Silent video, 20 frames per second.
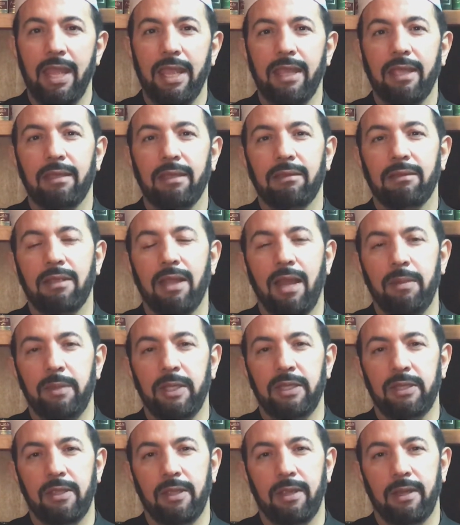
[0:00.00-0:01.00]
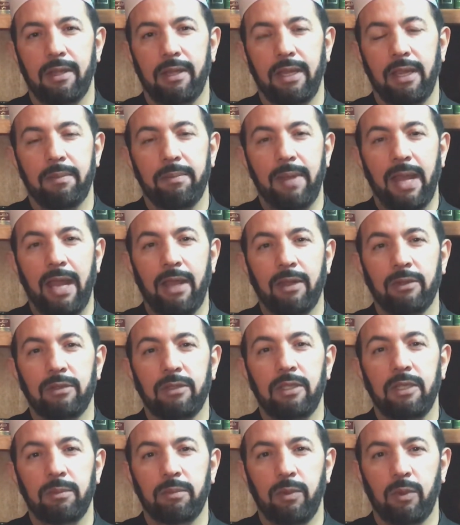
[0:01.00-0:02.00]
and commentary about
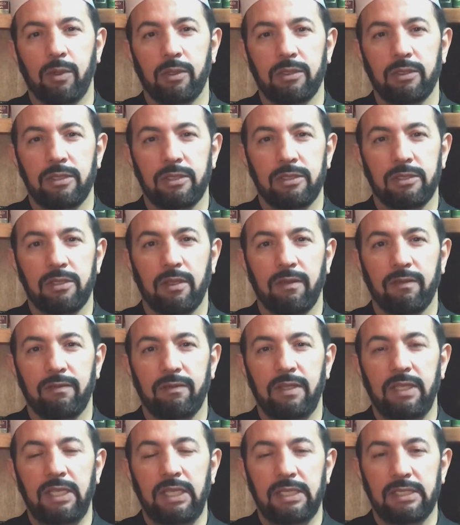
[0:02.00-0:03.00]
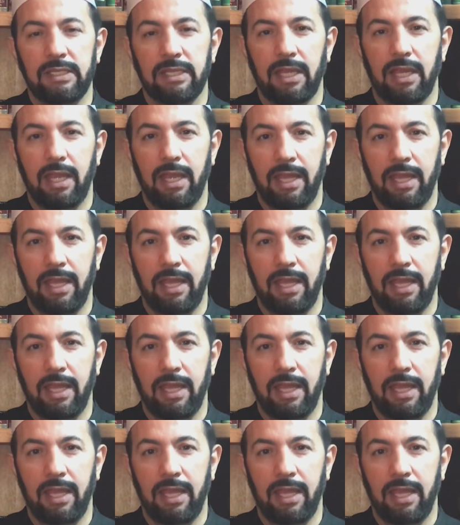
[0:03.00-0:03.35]
the importance of these